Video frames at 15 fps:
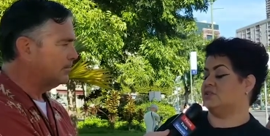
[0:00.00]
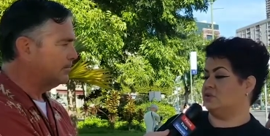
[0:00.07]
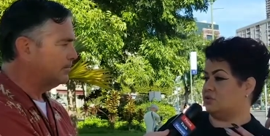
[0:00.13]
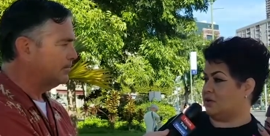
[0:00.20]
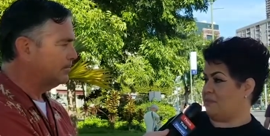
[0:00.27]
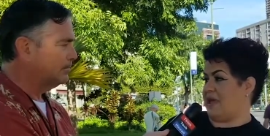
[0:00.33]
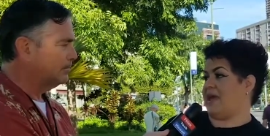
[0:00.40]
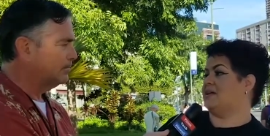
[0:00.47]
Speaker 1: to
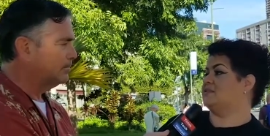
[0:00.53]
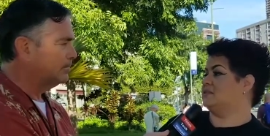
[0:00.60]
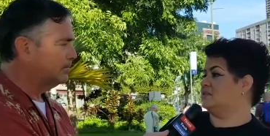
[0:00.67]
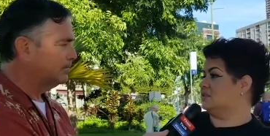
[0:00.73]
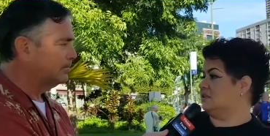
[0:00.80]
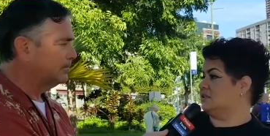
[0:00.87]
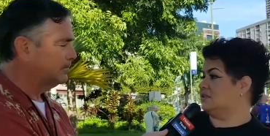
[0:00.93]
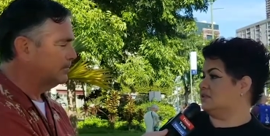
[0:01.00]
commands and
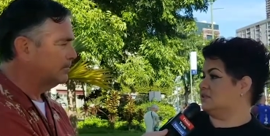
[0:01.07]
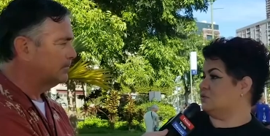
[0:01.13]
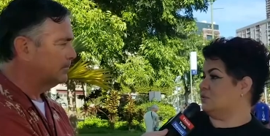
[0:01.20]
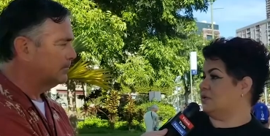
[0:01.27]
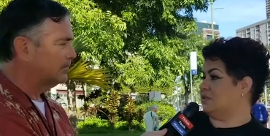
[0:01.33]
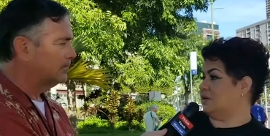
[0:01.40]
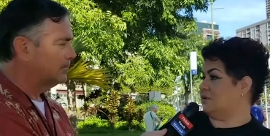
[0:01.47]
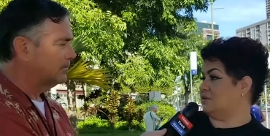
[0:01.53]
to listen to
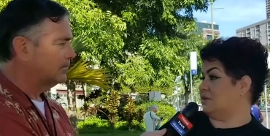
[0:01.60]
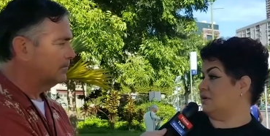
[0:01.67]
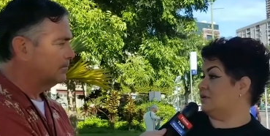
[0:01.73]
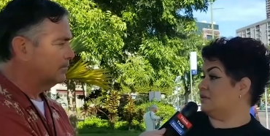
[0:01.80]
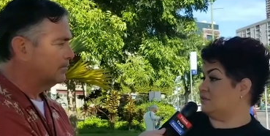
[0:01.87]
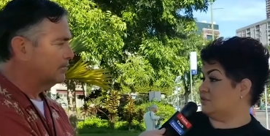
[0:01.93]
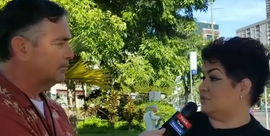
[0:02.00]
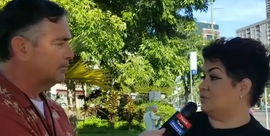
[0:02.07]
what they were telling
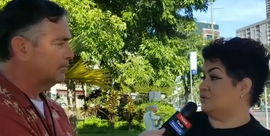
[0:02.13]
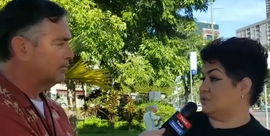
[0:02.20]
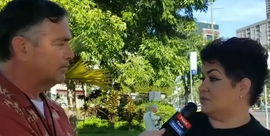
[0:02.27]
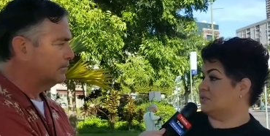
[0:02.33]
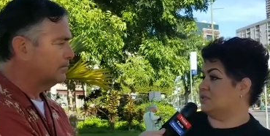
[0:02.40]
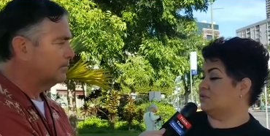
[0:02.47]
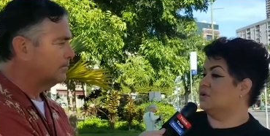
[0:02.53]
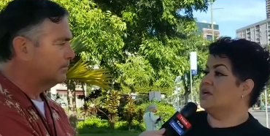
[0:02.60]
us to do, which was
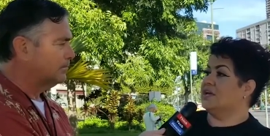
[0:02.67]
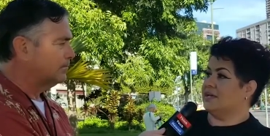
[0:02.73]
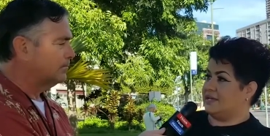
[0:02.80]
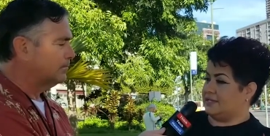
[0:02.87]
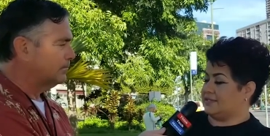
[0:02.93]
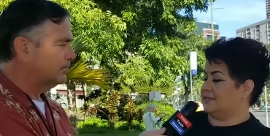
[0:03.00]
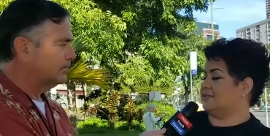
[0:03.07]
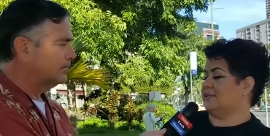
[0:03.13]
to
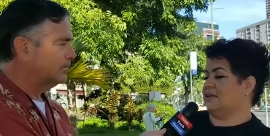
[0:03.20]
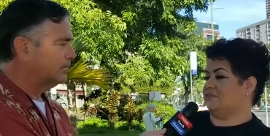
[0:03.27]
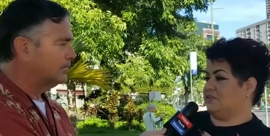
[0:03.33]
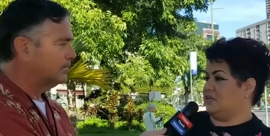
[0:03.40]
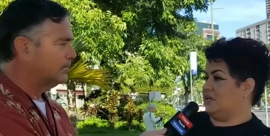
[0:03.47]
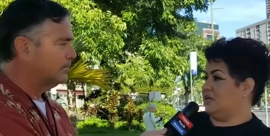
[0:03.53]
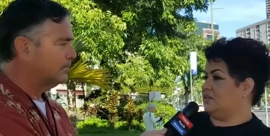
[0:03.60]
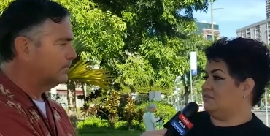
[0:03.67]
get to
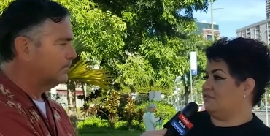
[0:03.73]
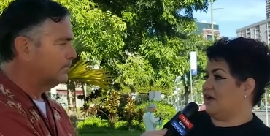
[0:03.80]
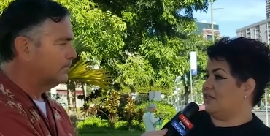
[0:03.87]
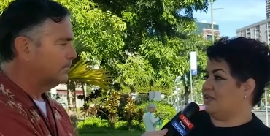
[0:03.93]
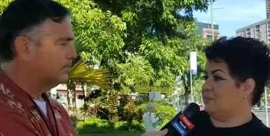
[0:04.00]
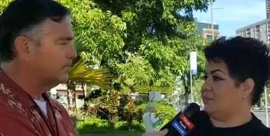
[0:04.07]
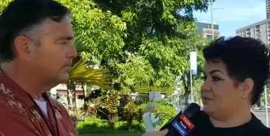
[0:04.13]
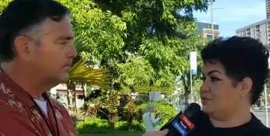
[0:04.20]
safety in the
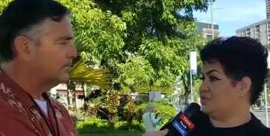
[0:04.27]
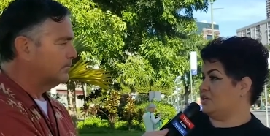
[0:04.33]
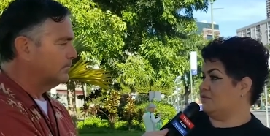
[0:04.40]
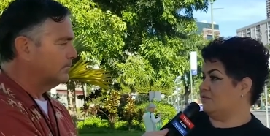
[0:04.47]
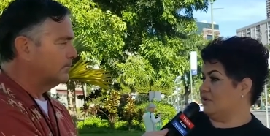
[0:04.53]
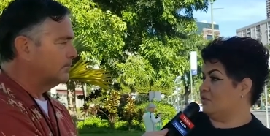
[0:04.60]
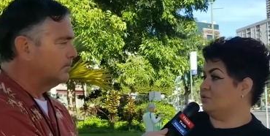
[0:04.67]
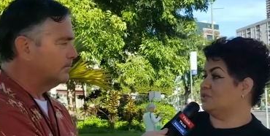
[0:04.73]
valet portion
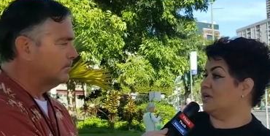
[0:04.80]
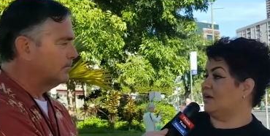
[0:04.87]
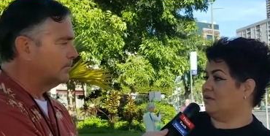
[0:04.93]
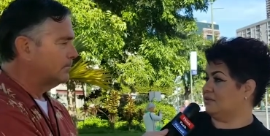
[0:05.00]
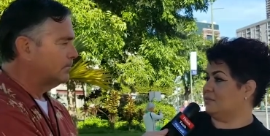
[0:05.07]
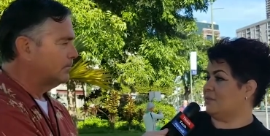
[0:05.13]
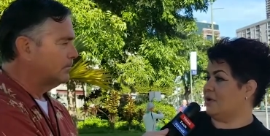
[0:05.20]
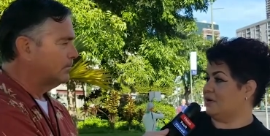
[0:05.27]
of the hotel
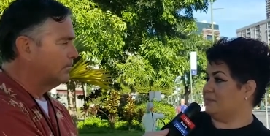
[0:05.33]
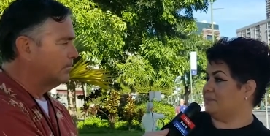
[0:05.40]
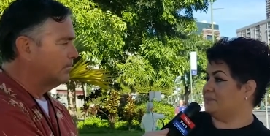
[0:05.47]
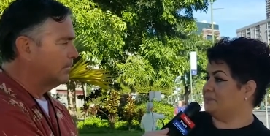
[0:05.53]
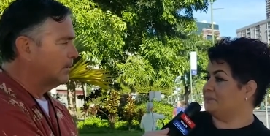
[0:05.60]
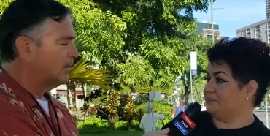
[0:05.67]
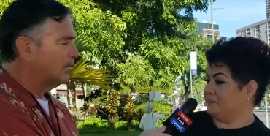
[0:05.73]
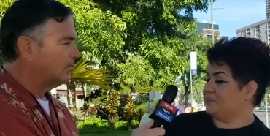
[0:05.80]
at the bottom.
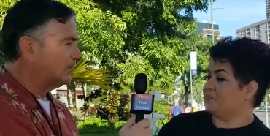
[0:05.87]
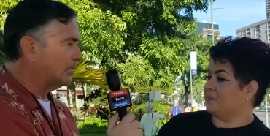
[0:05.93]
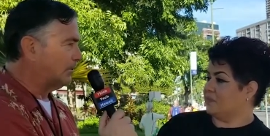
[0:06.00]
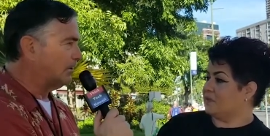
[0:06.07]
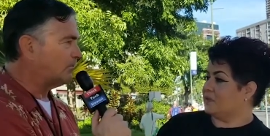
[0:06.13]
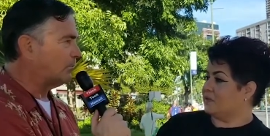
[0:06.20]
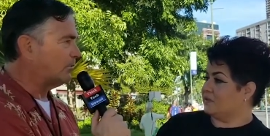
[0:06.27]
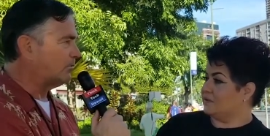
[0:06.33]
Speaker 2: So
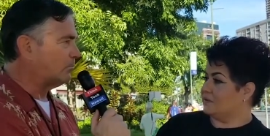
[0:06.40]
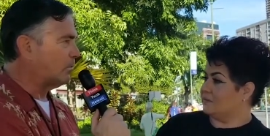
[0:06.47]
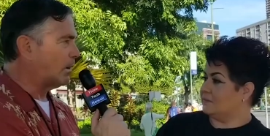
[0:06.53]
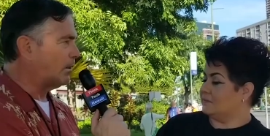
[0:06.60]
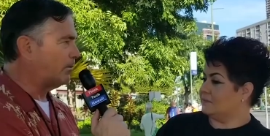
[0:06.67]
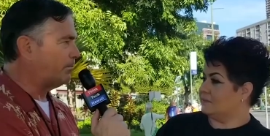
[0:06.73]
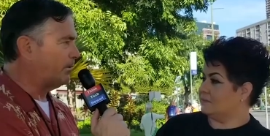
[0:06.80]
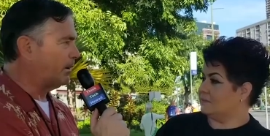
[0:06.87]
this was
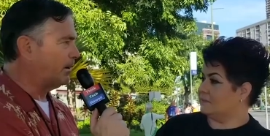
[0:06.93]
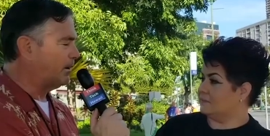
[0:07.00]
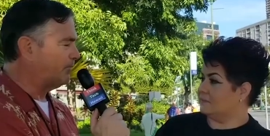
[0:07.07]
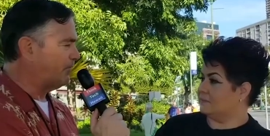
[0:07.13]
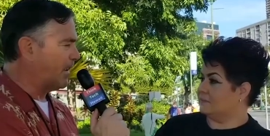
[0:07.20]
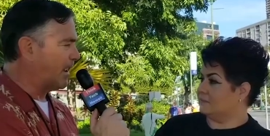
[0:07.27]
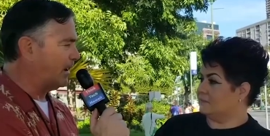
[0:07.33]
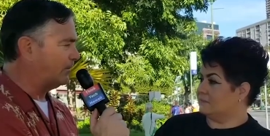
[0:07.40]
well in
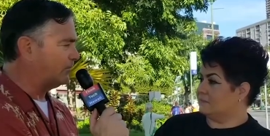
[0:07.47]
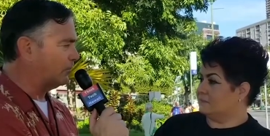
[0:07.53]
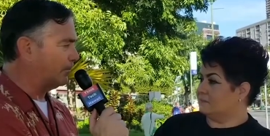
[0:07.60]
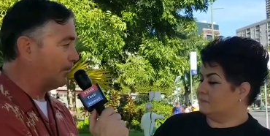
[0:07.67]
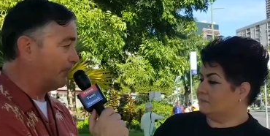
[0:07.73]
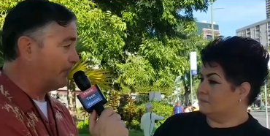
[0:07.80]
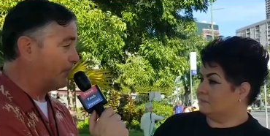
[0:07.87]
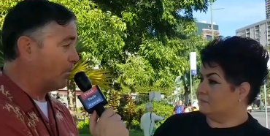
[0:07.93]
advance, or
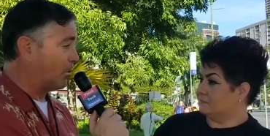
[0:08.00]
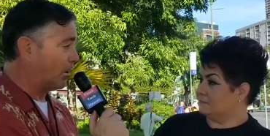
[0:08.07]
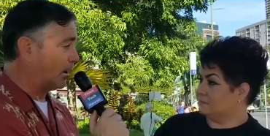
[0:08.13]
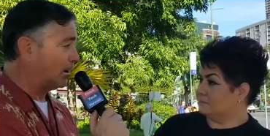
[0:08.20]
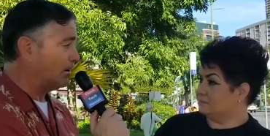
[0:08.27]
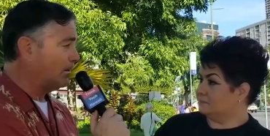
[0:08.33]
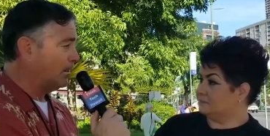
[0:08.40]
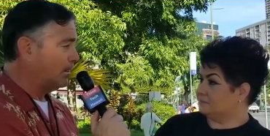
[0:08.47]

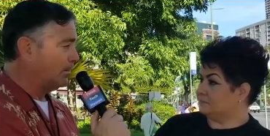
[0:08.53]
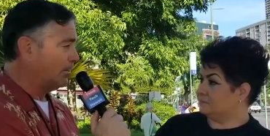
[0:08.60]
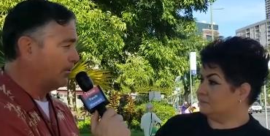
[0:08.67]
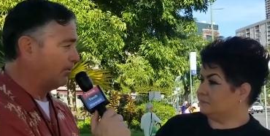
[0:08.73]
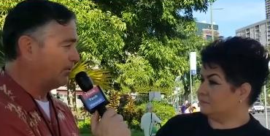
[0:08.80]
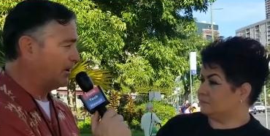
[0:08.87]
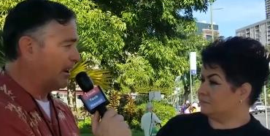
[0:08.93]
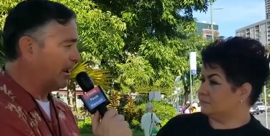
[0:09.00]
before there
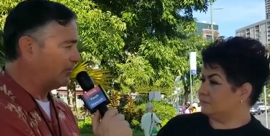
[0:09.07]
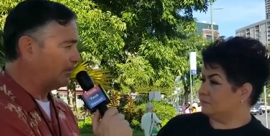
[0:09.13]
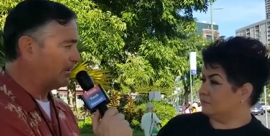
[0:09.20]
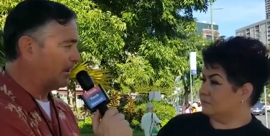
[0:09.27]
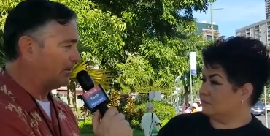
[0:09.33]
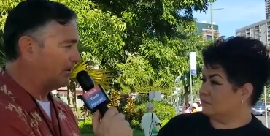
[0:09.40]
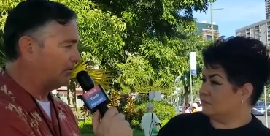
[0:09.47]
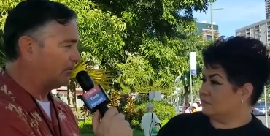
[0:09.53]
was an announcement
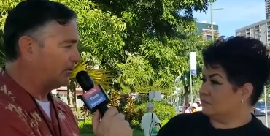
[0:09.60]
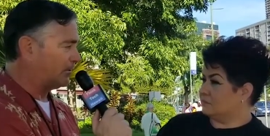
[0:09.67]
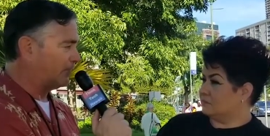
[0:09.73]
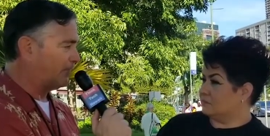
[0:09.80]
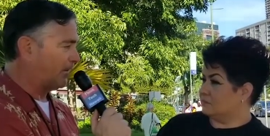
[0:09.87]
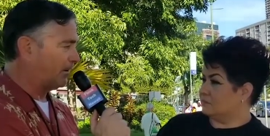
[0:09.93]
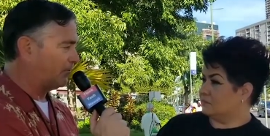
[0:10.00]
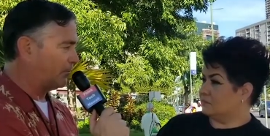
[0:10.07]
that this was a
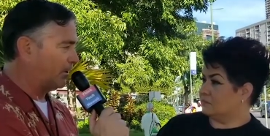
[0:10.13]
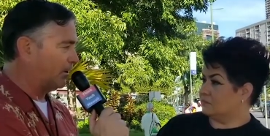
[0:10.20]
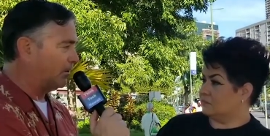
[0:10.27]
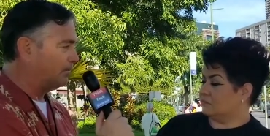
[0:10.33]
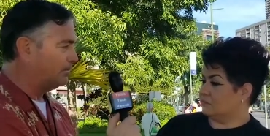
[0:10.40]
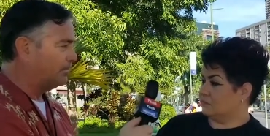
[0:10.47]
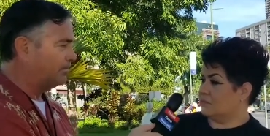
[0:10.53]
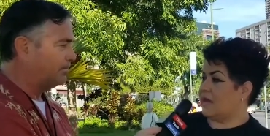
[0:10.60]
fake drill.
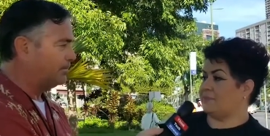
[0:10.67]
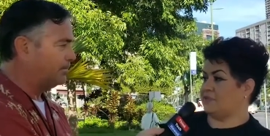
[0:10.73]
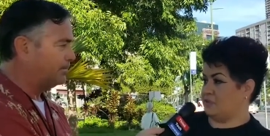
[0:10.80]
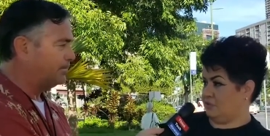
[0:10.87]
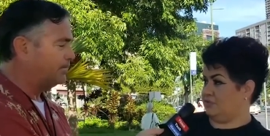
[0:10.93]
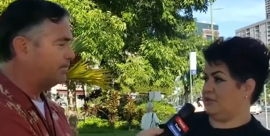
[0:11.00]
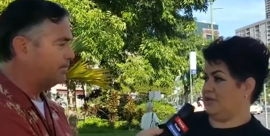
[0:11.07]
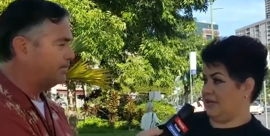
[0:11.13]

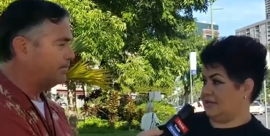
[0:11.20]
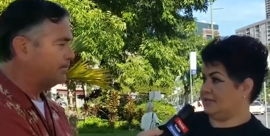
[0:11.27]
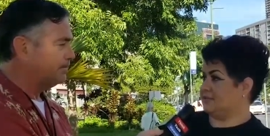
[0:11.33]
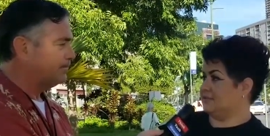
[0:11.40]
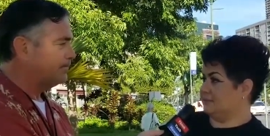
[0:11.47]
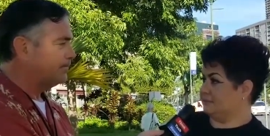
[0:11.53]
Speaker 1: Absolutely, yes.